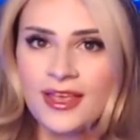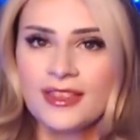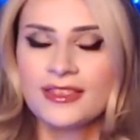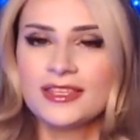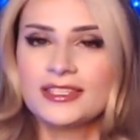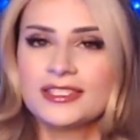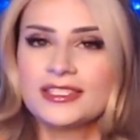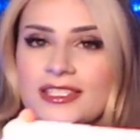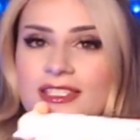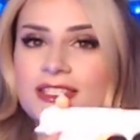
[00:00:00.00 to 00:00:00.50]

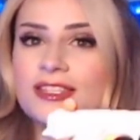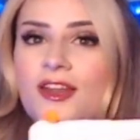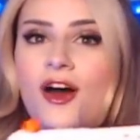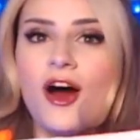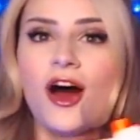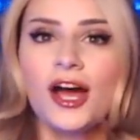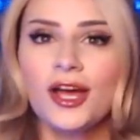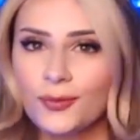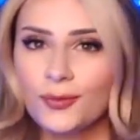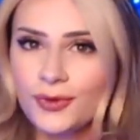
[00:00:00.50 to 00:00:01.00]
This is
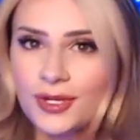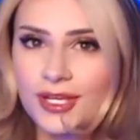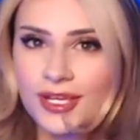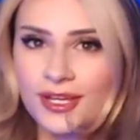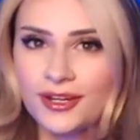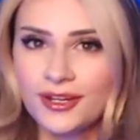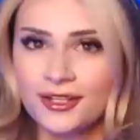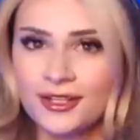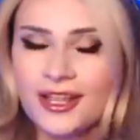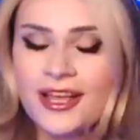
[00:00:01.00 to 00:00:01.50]
not
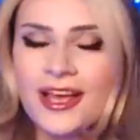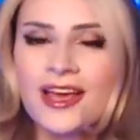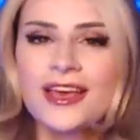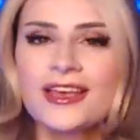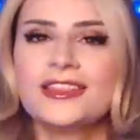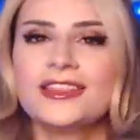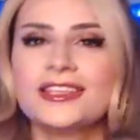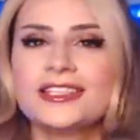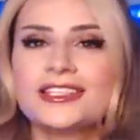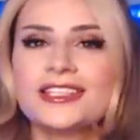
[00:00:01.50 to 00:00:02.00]
real.
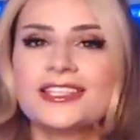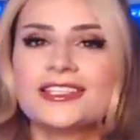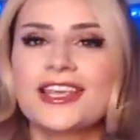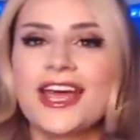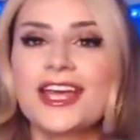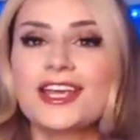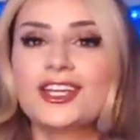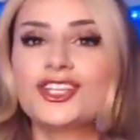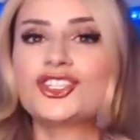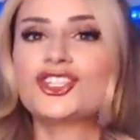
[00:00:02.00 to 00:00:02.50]
This is
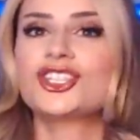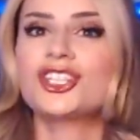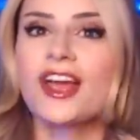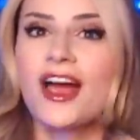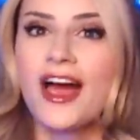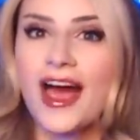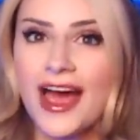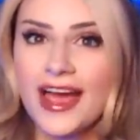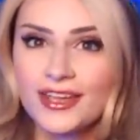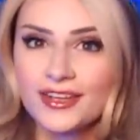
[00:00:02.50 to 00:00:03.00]
a
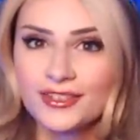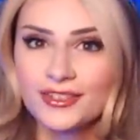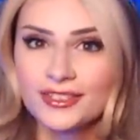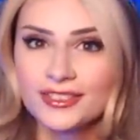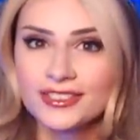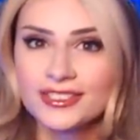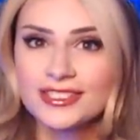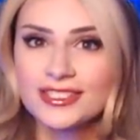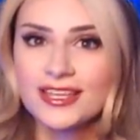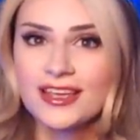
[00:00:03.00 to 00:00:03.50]

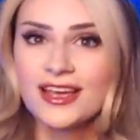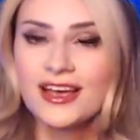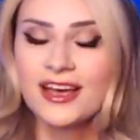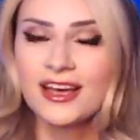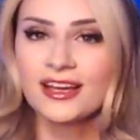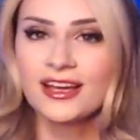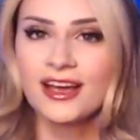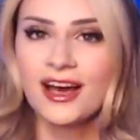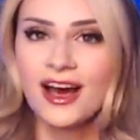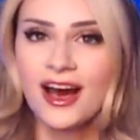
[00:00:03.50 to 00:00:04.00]
child's
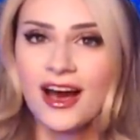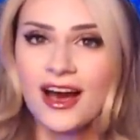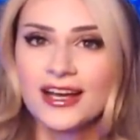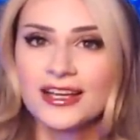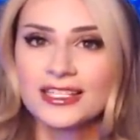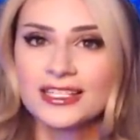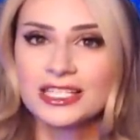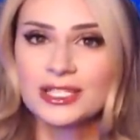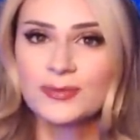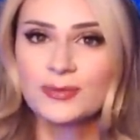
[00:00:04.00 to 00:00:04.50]

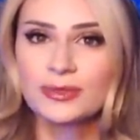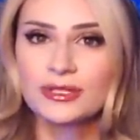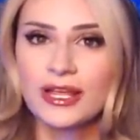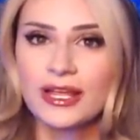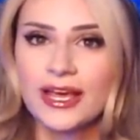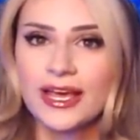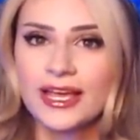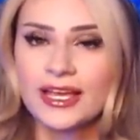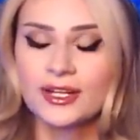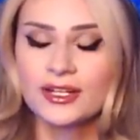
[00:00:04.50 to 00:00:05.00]

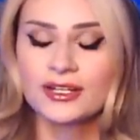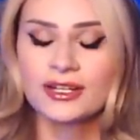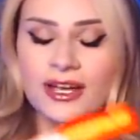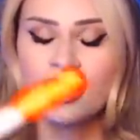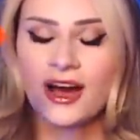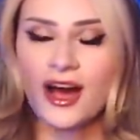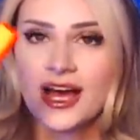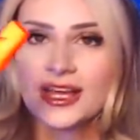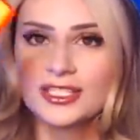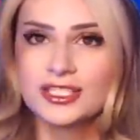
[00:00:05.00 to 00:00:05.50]
cosplay or
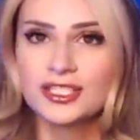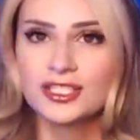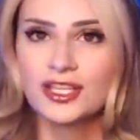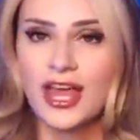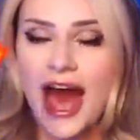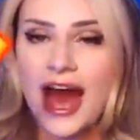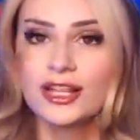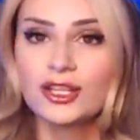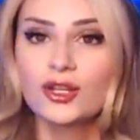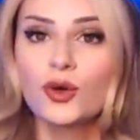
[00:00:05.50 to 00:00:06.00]
cost
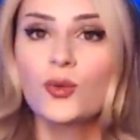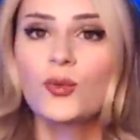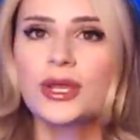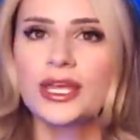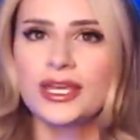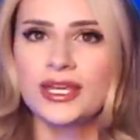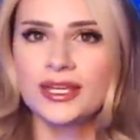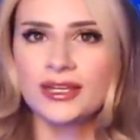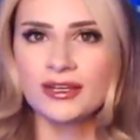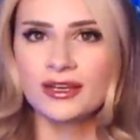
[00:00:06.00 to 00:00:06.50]

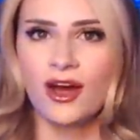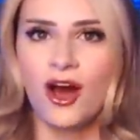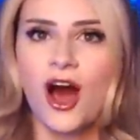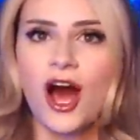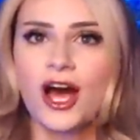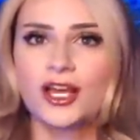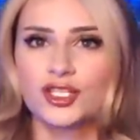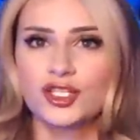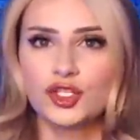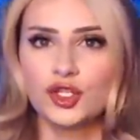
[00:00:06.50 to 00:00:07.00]
Halloween
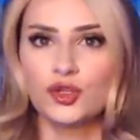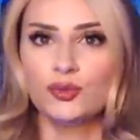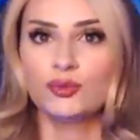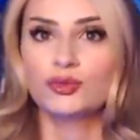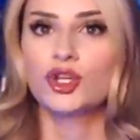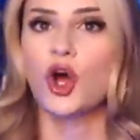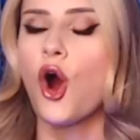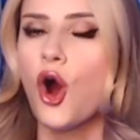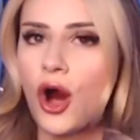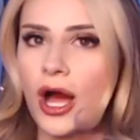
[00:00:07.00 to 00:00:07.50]
costume
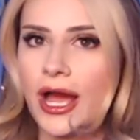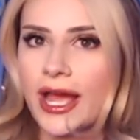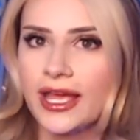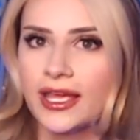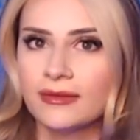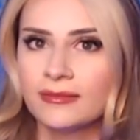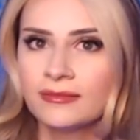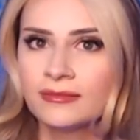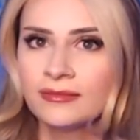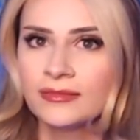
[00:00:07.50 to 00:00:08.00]
toy.
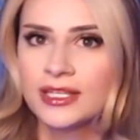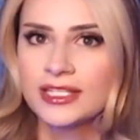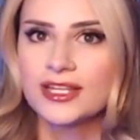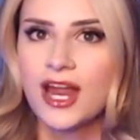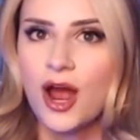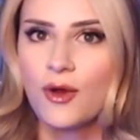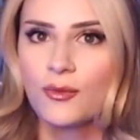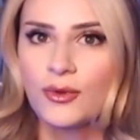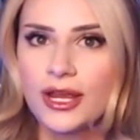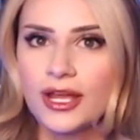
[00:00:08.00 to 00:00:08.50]
It's
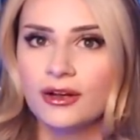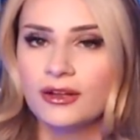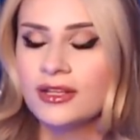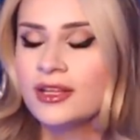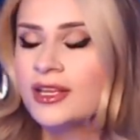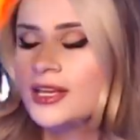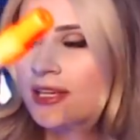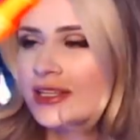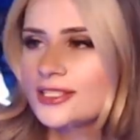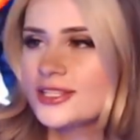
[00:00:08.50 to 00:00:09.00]
not real.
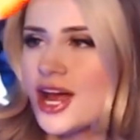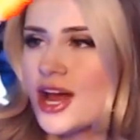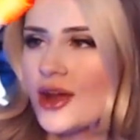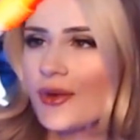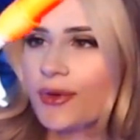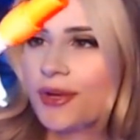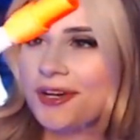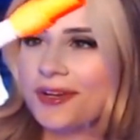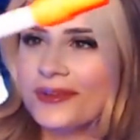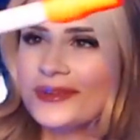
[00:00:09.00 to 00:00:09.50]
It's not
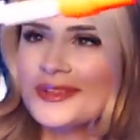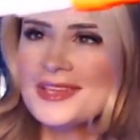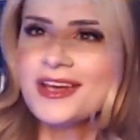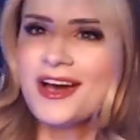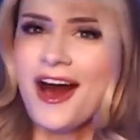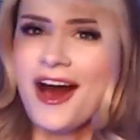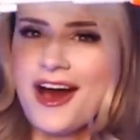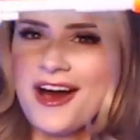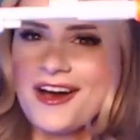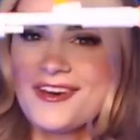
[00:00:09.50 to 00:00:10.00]
real.
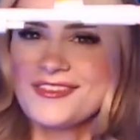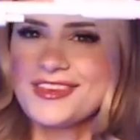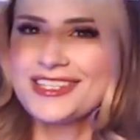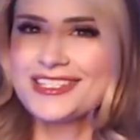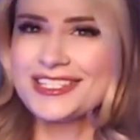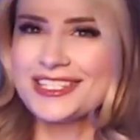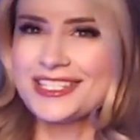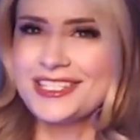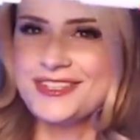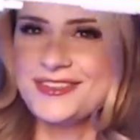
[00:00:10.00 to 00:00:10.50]

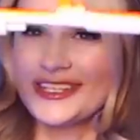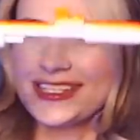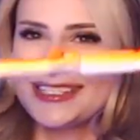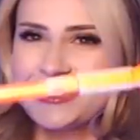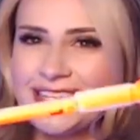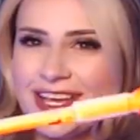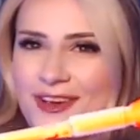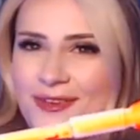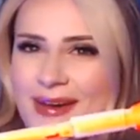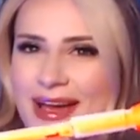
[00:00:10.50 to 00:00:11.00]
Obviously, you can
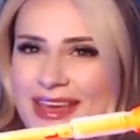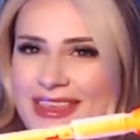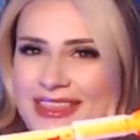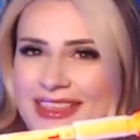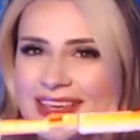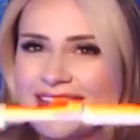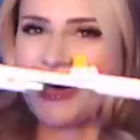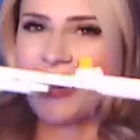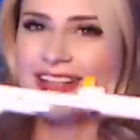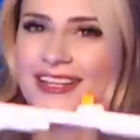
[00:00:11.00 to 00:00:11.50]
tell by the
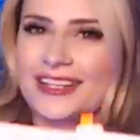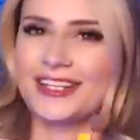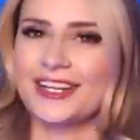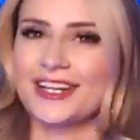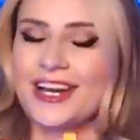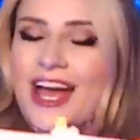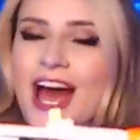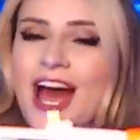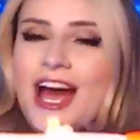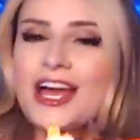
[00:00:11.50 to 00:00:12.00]
color.
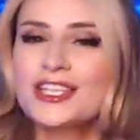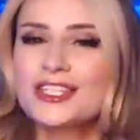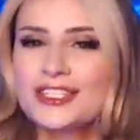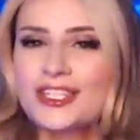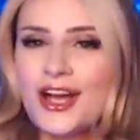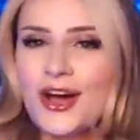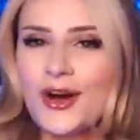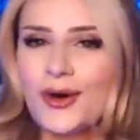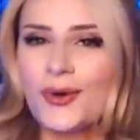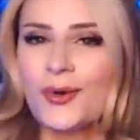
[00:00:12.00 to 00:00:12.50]

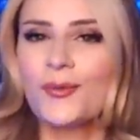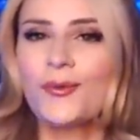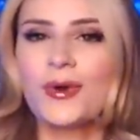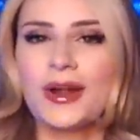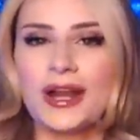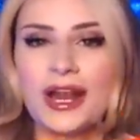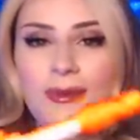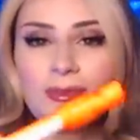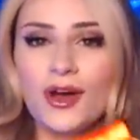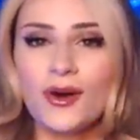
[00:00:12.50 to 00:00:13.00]
So
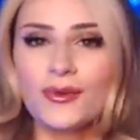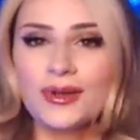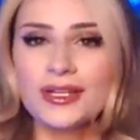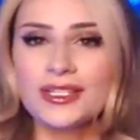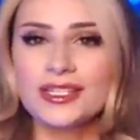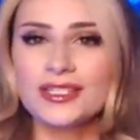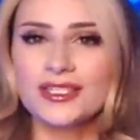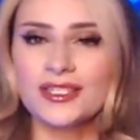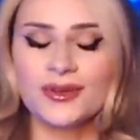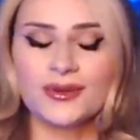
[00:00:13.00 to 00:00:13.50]
what I'm going
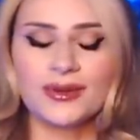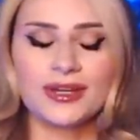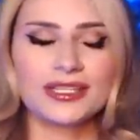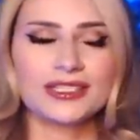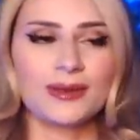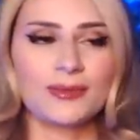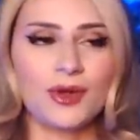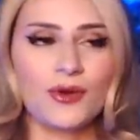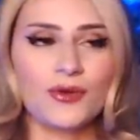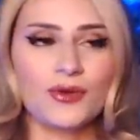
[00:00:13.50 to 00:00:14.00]
to do is
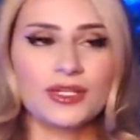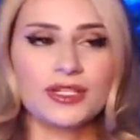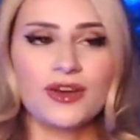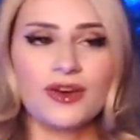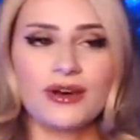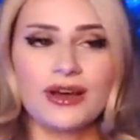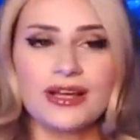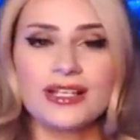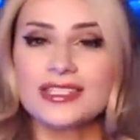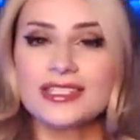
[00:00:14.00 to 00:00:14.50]
I'm going to go
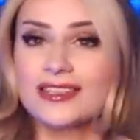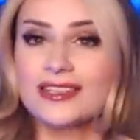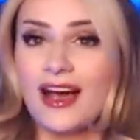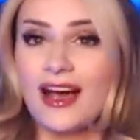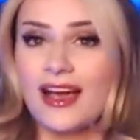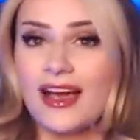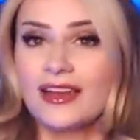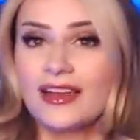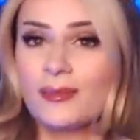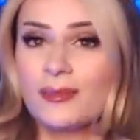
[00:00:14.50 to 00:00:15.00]

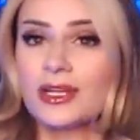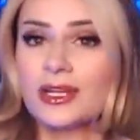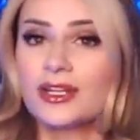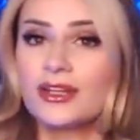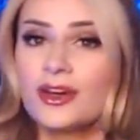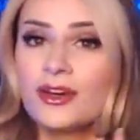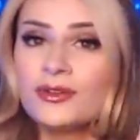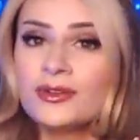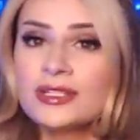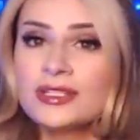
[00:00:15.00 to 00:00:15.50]
outside. I'm going
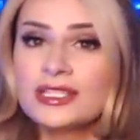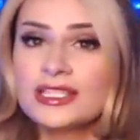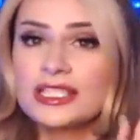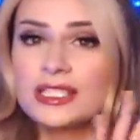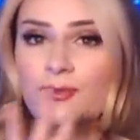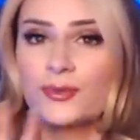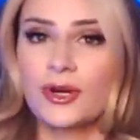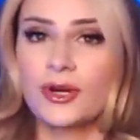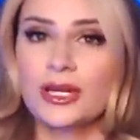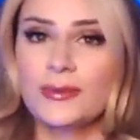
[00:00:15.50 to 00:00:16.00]
to go
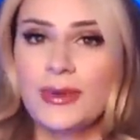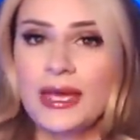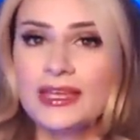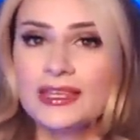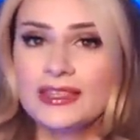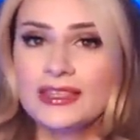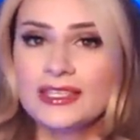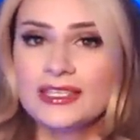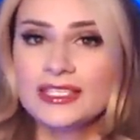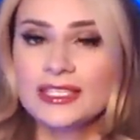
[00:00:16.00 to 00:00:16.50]
spray
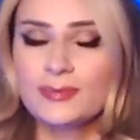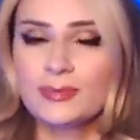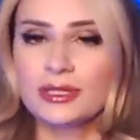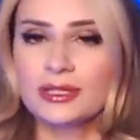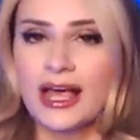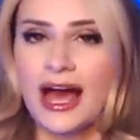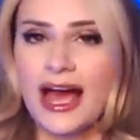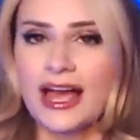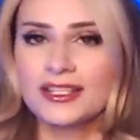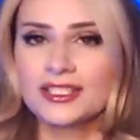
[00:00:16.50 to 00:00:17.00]
paint this
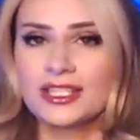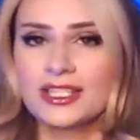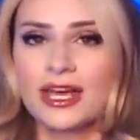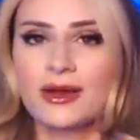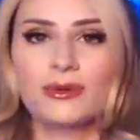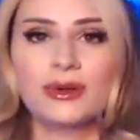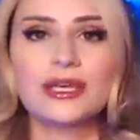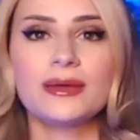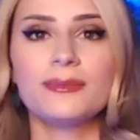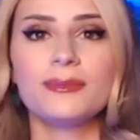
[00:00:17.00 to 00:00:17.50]
black so
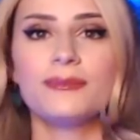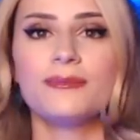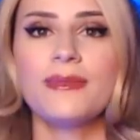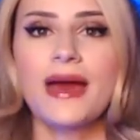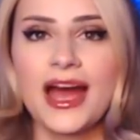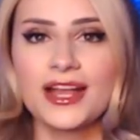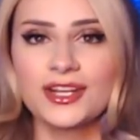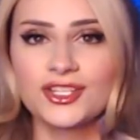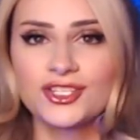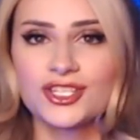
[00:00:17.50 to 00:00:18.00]
that way it
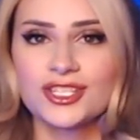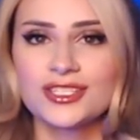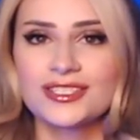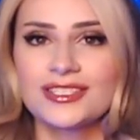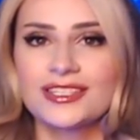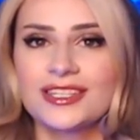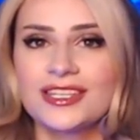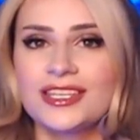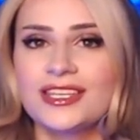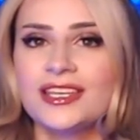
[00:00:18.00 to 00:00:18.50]
matches
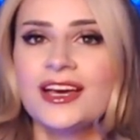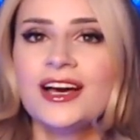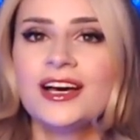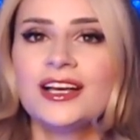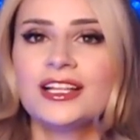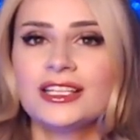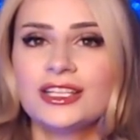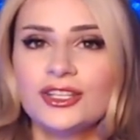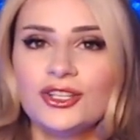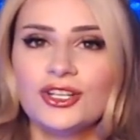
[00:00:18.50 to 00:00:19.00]
the
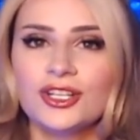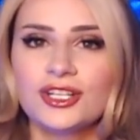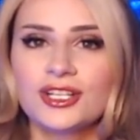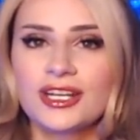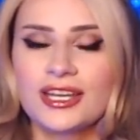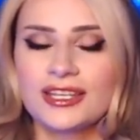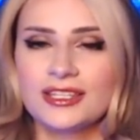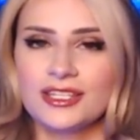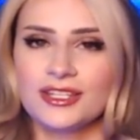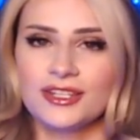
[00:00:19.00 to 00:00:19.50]
look
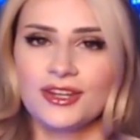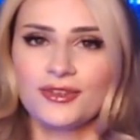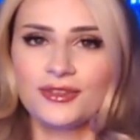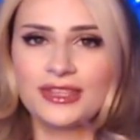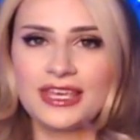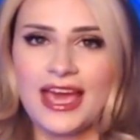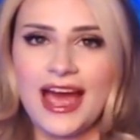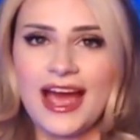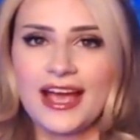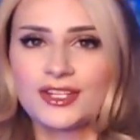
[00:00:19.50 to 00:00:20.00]
and, you know,
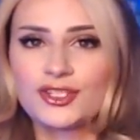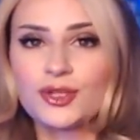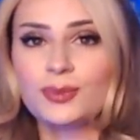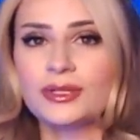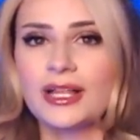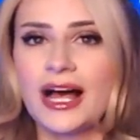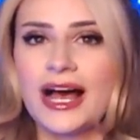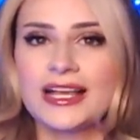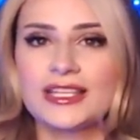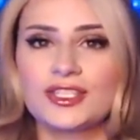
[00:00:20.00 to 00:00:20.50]
the actual
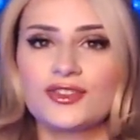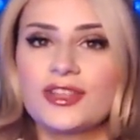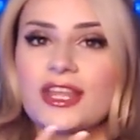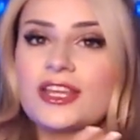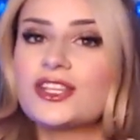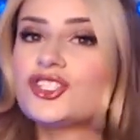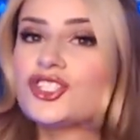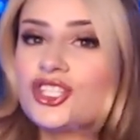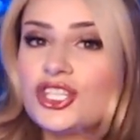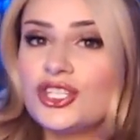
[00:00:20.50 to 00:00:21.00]
blaster
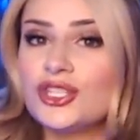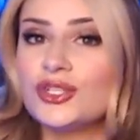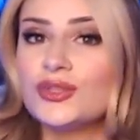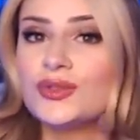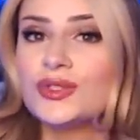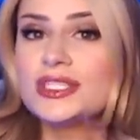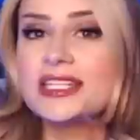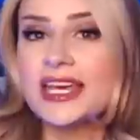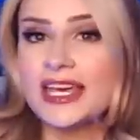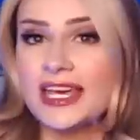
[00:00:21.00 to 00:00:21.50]
that she
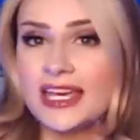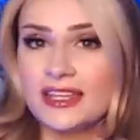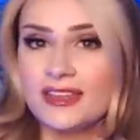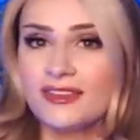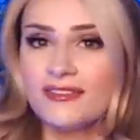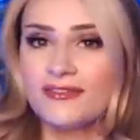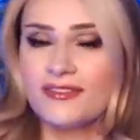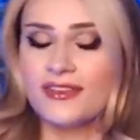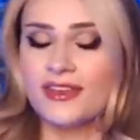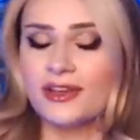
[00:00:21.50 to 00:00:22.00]
used in the
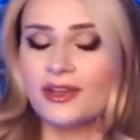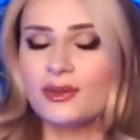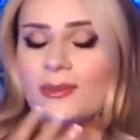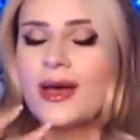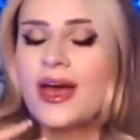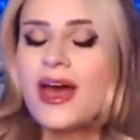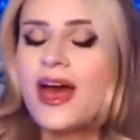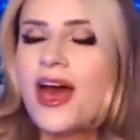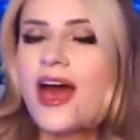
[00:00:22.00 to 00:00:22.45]
film.